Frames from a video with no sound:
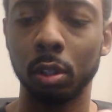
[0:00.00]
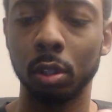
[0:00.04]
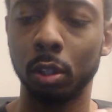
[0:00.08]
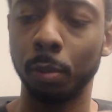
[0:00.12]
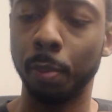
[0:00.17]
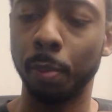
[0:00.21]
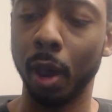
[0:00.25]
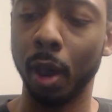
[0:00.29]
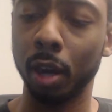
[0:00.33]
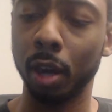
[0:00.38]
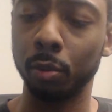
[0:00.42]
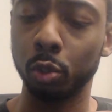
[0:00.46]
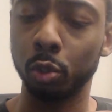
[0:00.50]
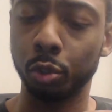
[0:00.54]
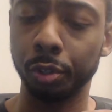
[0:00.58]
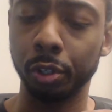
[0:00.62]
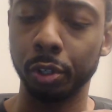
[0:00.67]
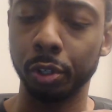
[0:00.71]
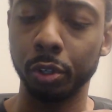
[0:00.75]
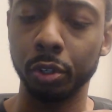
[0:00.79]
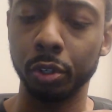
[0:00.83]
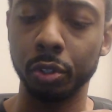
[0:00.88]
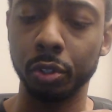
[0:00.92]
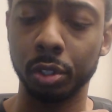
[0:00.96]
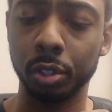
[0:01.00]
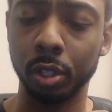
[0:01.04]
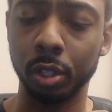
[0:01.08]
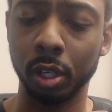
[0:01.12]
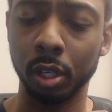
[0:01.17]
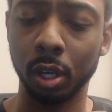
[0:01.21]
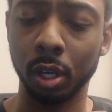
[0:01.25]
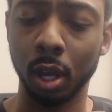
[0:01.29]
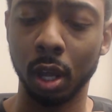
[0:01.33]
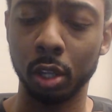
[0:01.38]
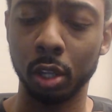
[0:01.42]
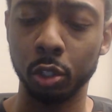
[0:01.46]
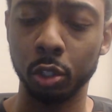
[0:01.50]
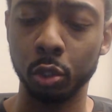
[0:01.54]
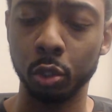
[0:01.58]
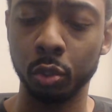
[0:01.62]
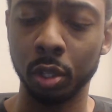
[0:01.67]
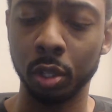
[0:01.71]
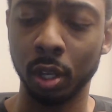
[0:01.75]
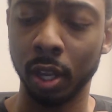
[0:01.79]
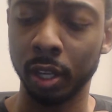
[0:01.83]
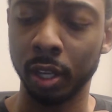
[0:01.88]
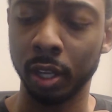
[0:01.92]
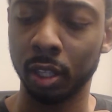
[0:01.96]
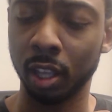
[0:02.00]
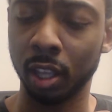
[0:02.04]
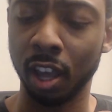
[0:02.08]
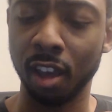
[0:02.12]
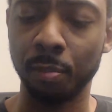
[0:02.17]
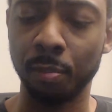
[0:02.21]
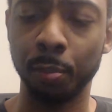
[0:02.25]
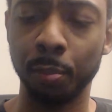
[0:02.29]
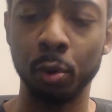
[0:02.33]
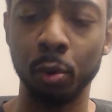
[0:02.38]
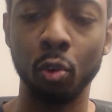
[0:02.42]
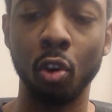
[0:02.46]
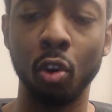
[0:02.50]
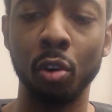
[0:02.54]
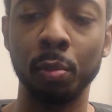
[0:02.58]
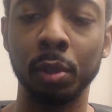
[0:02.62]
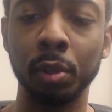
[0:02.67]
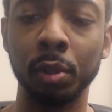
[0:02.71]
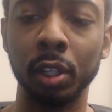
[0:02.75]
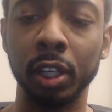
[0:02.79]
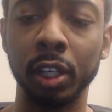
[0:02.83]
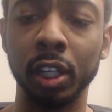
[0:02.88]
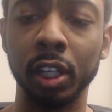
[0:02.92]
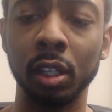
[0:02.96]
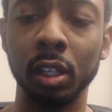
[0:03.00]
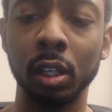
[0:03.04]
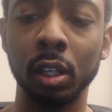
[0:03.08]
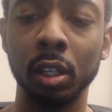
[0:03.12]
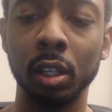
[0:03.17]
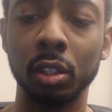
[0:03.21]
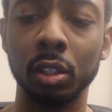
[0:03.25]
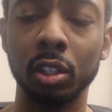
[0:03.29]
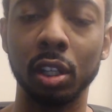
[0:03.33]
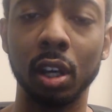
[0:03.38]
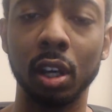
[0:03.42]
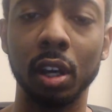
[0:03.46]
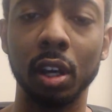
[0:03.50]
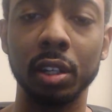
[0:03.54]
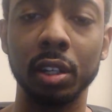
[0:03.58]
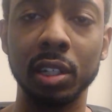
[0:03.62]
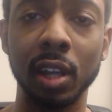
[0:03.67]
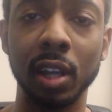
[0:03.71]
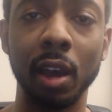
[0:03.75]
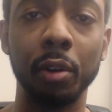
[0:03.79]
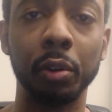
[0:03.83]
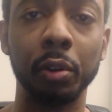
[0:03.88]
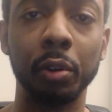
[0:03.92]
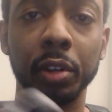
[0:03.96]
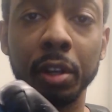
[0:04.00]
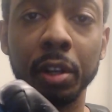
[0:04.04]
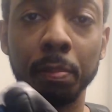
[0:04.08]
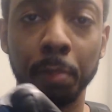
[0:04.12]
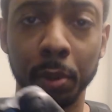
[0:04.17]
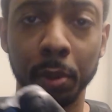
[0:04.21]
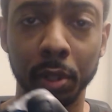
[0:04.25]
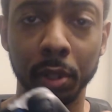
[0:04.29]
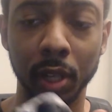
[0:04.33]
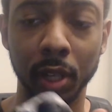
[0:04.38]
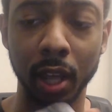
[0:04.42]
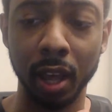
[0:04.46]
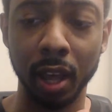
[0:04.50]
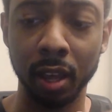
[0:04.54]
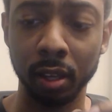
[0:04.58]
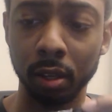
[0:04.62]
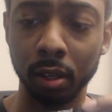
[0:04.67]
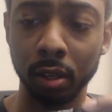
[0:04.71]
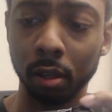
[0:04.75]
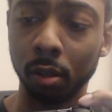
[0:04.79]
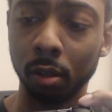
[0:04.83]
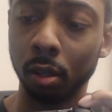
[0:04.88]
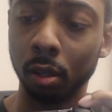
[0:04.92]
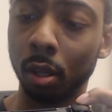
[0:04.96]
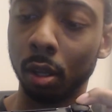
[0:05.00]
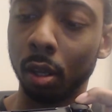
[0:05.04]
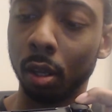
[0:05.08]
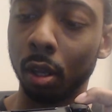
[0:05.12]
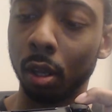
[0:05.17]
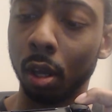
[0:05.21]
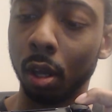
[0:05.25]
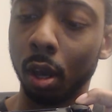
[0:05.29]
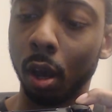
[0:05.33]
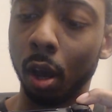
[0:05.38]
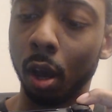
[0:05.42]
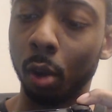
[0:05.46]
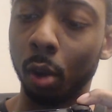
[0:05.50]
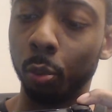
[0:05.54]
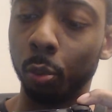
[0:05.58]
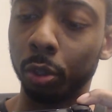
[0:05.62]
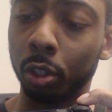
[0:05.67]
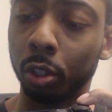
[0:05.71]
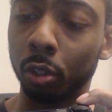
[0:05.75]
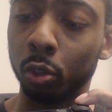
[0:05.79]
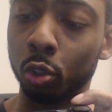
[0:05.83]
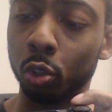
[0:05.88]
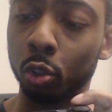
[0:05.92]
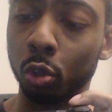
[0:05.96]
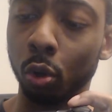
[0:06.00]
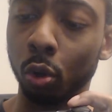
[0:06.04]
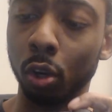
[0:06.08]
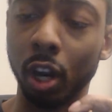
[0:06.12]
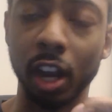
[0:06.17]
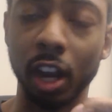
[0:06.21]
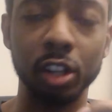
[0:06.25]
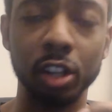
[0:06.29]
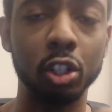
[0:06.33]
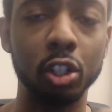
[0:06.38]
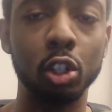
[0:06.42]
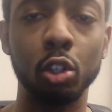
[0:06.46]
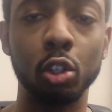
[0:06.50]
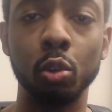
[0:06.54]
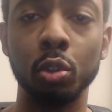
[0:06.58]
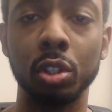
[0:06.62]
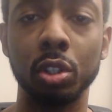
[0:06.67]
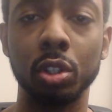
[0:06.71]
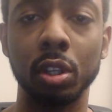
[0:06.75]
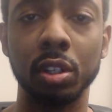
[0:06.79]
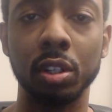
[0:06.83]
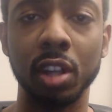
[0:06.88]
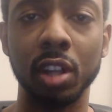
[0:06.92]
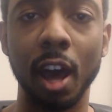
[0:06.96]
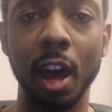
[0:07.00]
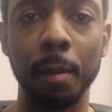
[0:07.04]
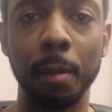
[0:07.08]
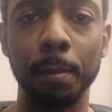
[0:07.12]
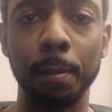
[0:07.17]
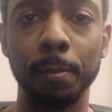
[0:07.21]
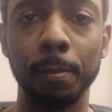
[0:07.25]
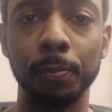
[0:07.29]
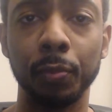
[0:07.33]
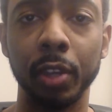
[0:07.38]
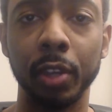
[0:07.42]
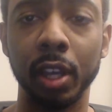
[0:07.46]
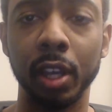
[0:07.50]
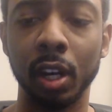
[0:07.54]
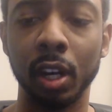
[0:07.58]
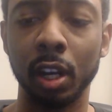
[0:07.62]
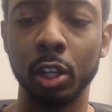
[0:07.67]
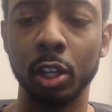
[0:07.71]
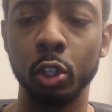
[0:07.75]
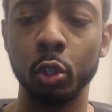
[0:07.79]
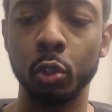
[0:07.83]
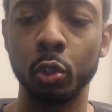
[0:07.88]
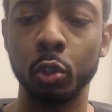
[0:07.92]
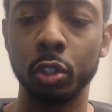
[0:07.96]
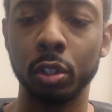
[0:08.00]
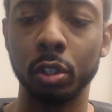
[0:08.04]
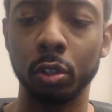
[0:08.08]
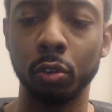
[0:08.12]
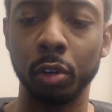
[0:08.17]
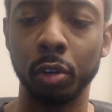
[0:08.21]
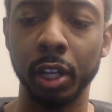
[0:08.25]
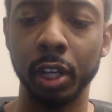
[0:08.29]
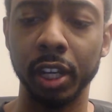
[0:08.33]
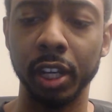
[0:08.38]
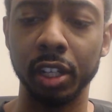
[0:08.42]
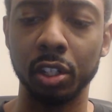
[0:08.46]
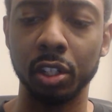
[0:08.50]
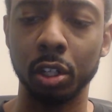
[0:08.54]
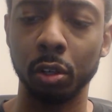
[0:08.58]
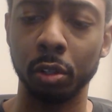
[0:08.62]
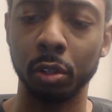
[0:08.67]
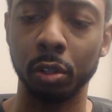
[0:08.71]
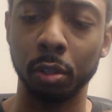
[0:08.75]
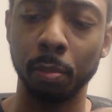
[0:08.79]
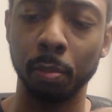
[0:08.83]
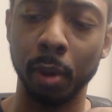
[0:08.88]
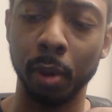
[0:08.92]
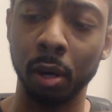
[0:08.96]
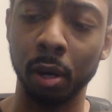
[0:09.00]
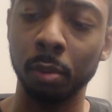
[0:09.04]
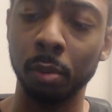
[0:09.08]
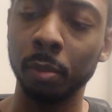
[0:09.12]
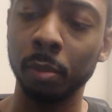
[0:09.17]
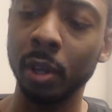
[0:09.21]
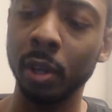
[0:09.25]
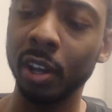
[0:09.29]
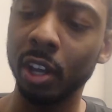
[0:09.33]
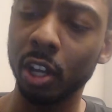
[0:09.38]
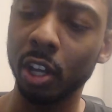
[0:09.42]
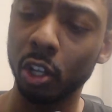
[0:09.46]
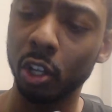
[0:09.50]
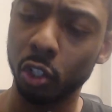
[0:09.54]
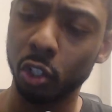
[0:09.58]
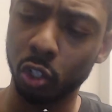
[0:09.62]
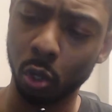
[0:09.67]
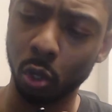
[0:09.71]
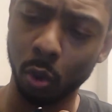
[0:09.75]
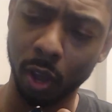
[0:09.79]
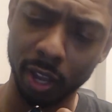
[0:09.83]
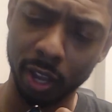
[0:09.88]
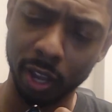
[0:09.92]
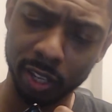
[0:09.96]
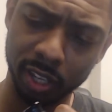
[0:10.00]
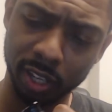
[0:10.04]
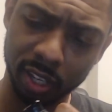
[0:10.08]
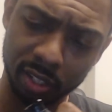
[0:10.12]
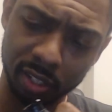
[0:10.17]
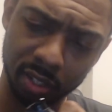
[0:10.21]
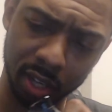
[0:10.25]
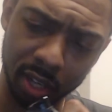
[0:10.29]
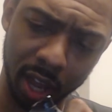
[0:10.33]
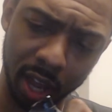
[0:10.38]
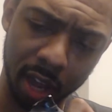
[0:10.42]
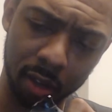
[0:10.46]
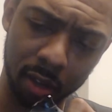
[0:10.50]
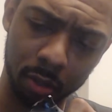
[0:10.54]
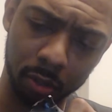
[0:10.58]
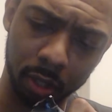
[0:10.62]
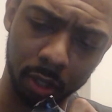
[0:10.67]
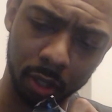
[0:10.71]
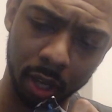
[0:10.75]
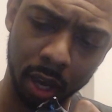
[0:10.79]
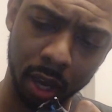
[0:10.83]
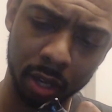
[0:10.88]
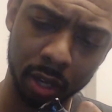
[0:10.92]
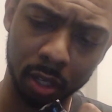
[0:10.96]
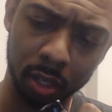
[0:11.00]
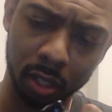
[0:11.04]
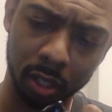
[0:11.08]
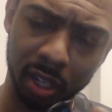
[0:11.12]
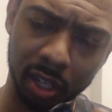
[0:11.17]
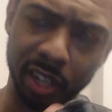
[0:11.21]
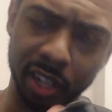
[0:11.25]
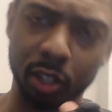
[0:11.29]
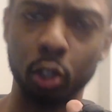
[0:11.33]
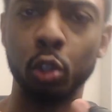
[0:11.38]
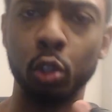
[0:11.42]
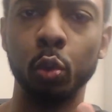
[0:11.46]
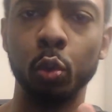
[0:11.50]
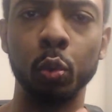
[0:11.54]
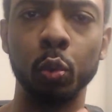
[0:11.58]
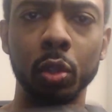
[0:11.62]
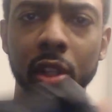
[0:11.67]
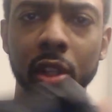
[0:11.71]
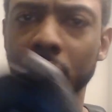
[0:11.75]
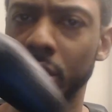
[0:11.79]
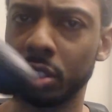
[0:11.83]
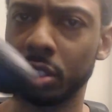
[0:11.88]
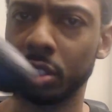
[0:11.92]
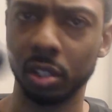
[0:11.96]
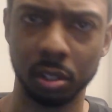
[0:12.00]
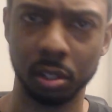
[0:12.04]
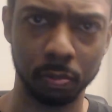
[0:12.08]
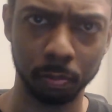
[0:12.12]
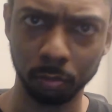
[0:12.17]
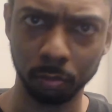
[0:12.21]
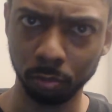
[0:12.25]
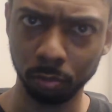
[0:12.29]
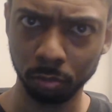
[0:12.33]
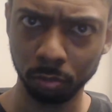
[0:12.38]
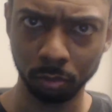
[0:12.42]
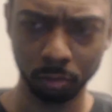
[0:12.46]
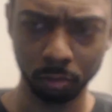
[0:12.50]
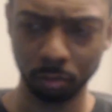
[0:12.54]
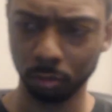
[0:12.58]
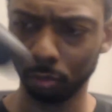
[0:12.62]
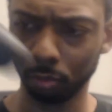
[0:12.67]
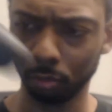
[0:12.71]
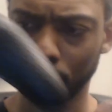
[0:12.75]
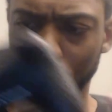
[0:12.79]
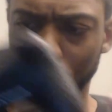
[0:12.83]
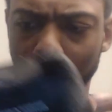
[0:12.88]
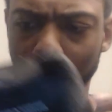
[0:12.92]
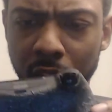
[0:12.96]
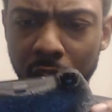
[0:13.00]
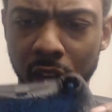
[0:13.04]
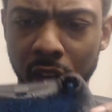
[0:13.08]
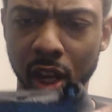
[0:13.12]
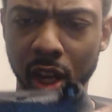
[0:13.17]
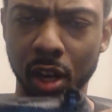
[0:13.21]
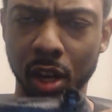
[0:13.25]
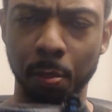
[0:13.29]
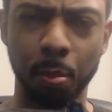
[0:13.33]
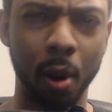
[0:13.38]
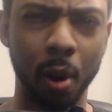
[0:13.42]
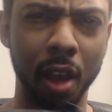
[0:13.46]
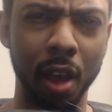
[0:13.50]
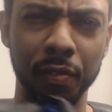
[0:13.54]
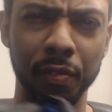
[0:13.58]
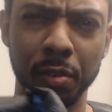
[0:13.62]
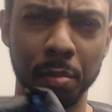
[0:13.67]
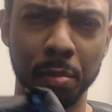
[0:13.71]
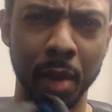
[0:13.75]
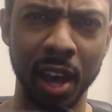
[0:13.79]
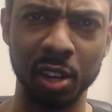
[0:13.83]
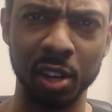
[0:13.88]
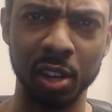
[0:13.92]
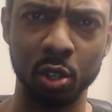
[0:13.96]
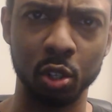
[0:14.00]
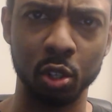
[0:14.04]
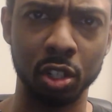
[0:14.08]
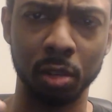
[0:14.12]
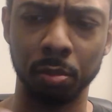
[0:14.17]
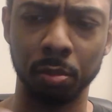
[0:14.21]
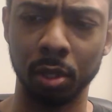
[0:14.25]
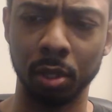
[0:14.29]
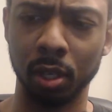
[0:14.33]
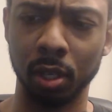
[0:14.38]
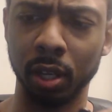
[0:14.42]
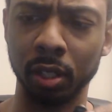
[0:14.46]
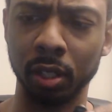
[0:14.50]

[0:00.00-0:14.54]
bottom triggers, then I'll use it like that. But normally, to cut down on input lag with the controller, I just use the top, and I use the grenades here at the bottom. So I guess I'll kind of like tune this in a private match or something